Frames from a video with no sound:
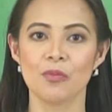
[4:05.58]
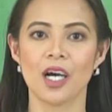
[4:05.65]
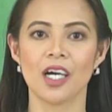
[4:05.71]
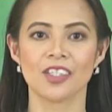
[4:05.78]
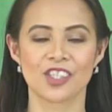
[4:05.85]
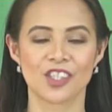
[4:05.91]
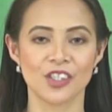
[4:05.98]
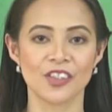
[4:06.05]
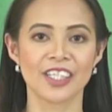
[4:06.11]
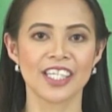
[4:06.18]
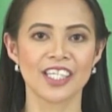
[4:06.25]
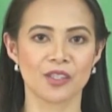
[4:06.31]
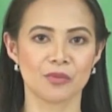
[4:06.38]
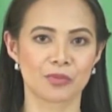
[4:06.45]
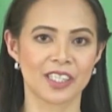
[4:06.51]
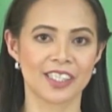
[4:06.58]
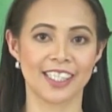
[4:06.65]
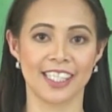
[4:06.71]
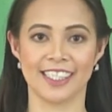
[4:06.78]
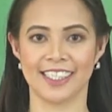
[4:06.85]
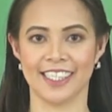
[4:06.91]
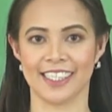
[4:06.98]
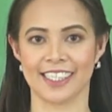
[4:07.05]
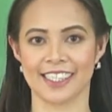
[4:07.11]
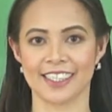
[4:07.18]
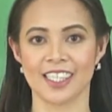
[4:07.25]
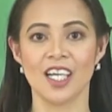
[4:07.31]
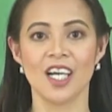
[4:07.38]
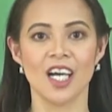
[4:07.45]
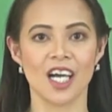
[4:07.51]
about during emergencies?
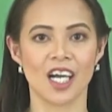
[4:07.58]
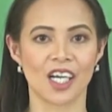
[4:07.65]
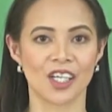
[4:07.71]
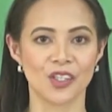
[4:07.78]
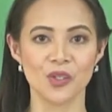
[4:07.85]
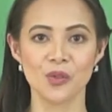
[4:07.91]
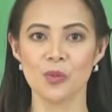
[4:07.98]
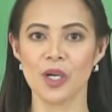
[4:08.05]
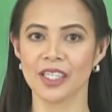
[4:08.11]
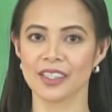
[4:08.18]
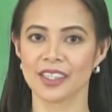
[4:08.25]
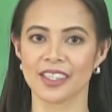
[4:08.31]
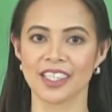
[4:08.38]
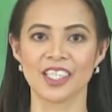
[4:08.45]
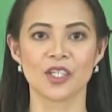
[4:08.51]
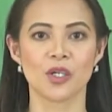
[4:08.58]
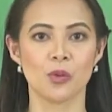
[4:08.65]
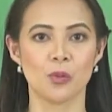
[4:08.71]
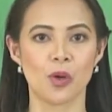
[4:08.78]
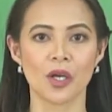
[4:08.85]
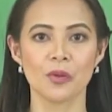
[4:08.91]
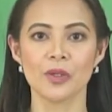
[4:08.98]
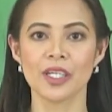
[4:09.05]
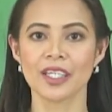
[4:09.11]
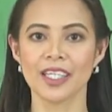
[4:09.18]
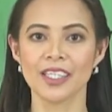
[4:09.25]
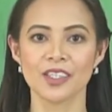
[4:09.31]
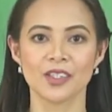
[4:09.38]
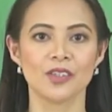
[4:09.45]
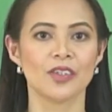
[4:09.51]
Are you wondering why we
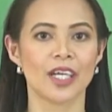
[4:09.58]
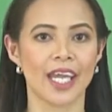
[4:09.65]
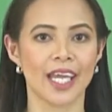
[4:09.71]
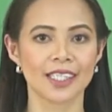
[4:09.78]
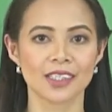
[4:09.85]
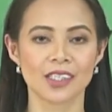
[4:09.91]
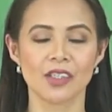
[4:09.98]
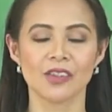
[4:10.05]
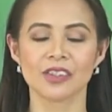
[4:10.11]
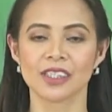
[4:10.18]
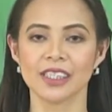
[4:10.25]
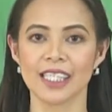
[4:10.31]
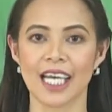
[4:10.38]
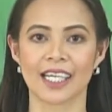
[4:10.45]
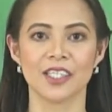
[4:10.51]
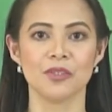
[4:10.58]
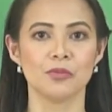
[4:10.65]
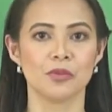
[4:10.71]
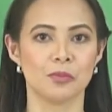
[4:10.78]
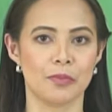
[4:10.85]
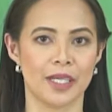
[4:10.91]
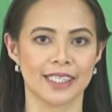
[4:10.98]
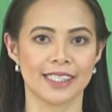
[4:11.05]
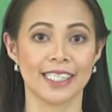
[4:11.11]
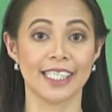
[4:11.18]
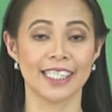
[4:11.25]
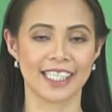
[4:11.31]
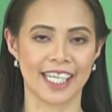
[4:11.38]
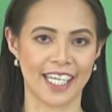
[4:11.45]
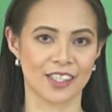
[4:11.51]
can do extraordinary movements
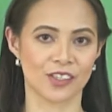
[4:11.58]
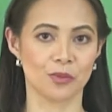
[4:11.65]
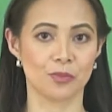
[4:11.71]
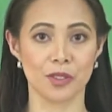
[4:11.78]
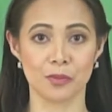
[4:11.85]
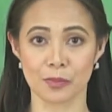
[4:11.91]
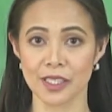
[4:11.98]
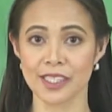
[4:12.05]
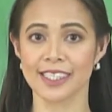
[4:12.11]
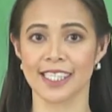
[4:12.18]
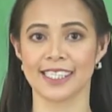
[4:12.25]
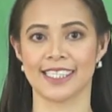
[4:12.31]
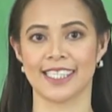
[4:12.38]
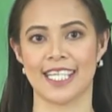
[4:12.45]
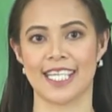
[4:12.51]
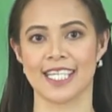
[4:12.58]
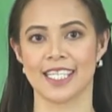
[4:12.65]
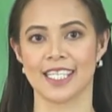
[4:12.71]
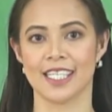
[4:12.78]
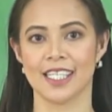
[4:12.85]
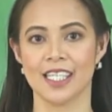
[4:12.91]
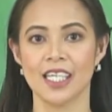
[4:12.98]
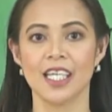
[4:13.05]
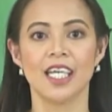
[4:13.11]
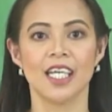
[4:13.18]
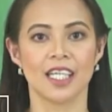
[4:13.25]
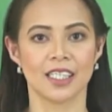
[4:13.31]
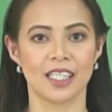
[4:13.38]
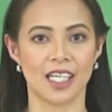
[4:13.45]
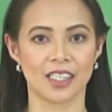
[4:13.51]
in case of emergency?
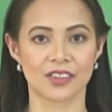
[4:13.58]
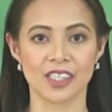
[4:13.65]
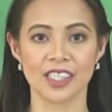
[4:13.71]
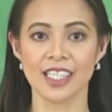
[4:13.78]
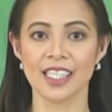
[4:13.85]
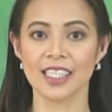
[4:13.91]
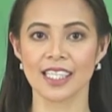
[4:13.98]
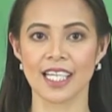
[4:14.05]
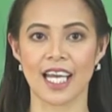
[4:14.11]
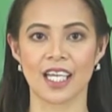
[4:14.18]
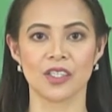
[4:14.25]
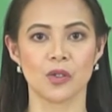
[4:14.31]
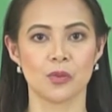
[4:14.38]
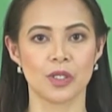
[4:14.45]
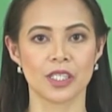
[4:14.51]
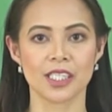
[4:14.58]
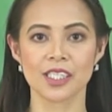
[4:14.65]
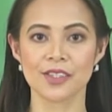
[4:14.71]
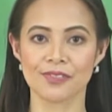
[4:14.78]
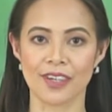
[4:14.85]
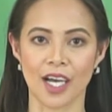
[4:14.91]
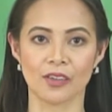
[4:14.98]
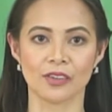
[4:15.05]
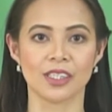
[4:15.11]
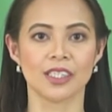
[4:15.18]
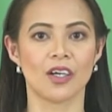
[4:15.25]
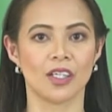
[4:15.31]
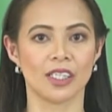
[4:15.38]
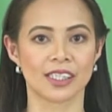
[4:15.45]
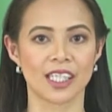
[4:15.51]
The adrenal gland, which is found
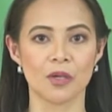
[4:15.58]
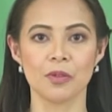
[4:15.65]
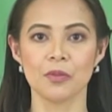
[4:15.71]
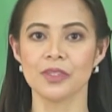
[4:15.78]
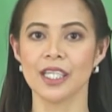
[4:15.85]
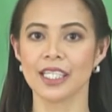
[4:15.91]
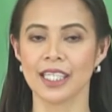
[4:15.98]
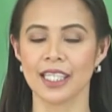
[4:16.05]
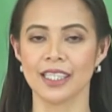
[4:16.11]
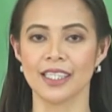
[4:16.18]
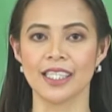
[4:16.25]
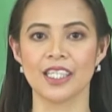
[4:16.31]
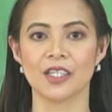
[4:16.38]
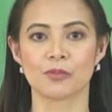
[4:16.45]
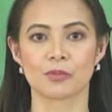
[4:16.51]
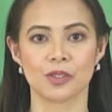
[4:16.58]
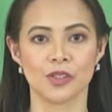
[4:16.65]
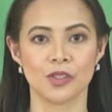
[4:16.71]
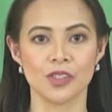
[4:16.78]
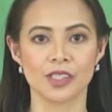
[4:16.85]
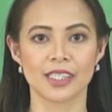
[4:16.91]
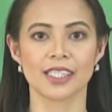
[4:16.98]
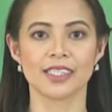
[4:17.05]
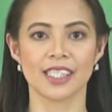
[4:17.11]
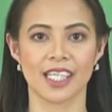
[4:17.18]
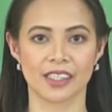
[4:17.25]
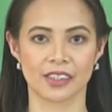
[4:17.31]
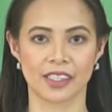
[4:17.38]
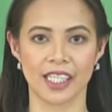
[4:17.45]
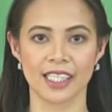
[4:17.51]
on top of the kidney, produces
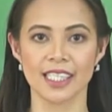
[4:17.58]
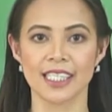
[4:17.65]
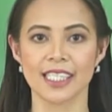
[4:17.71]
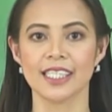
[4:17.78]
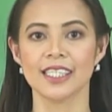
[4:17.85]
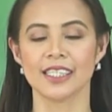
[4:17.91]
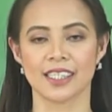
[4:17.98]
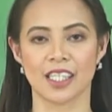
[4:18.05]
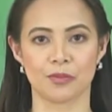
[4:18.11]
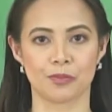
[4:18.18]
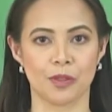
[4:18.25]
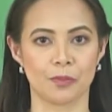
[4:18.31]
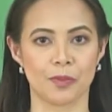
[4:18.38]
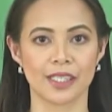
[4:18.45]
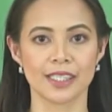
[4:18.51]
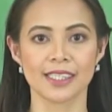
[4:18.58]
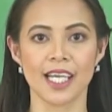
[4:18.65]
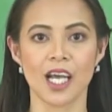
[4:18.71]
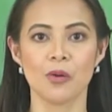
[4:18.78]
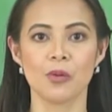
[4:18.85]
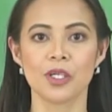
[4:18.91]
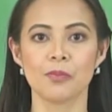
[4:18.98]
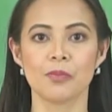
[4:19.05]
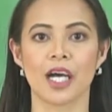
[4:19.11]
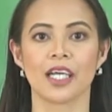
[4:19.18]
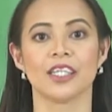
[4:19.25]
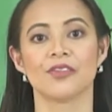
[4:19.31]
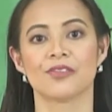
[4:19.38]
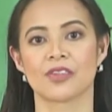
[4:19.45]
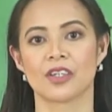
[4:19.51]
adrenaline that prepares our
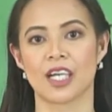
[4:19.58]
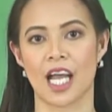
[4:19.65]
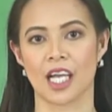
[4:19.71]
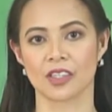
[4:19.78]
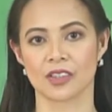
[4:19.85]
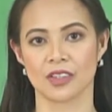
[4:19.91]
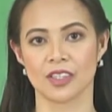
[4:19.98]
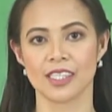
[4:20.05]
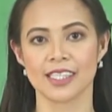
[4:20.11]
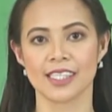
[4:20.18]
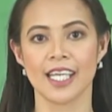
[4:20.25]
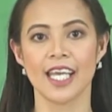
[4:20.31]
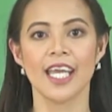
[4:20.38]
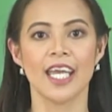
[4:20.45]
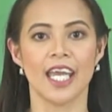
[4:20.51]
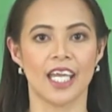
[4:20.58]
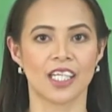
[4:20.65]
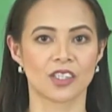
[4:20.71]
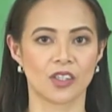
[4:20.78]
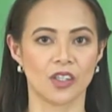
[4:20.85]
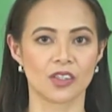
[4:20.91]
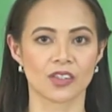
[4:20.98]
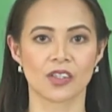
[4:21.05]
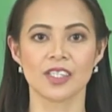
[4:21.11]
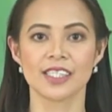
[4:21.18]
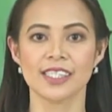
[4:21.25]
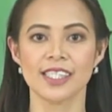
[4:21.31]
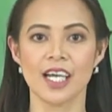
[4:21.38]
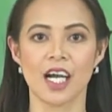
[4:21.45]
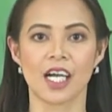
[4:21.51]
body for actions and
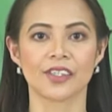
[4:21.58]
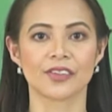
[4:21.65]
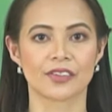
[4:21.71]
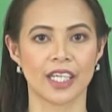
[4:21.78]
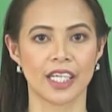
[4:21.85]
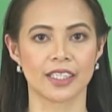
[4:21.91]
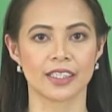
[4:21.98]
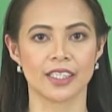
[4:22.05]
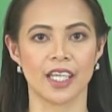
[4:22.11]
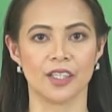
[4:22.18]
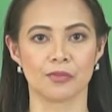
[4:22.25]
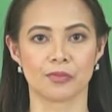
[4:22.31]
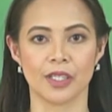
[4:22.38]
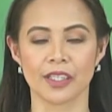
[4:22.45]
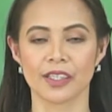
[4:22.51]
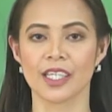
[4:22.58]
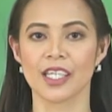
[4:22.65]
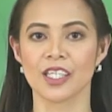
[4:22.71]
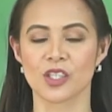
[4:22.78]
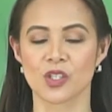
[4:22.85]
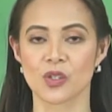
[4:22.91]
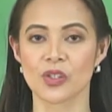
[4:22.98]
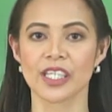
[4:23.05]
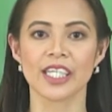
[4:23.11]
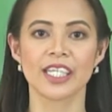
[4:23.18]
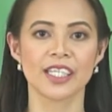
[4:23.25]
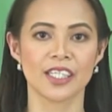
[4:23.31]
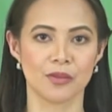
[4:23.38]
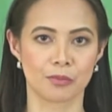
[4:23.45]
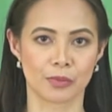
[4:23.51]
controls the heart rate and breathing
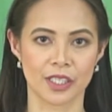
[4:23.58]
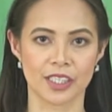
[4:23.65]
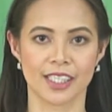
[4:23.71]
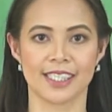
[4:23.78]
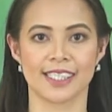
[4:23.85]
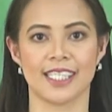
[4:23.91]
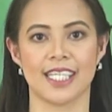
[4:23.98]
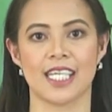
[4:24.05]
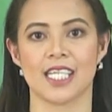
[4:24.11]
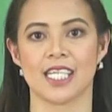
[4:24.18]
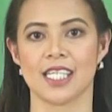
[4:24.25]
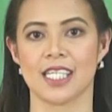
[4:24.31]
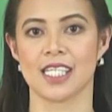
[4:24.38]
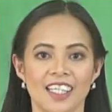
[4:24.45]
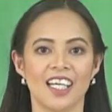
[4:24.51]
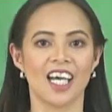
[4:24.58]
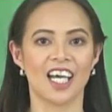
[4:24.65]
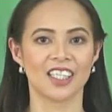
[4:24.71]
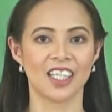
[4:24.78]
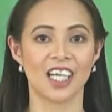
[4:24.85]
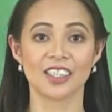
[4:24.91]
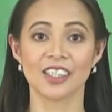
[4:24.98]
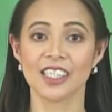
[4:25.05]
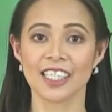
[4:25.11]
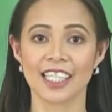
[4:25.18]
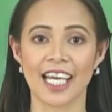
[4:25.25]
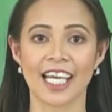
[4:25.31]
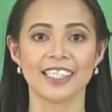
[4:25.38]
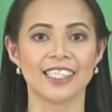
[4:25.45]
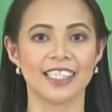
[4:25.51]
during emergency. Another
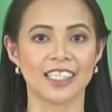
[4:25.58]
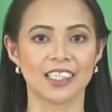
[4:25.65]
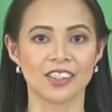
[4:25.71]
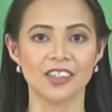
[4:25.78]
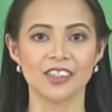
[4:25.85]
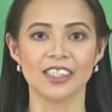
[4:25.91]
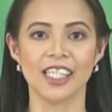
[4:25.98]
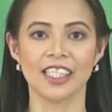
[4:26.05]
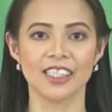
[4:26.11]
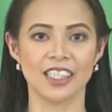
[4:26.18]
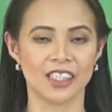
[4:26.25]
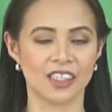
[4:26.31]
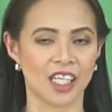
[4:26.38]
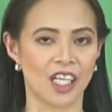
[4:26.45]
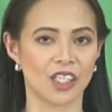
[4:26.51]
gland included in the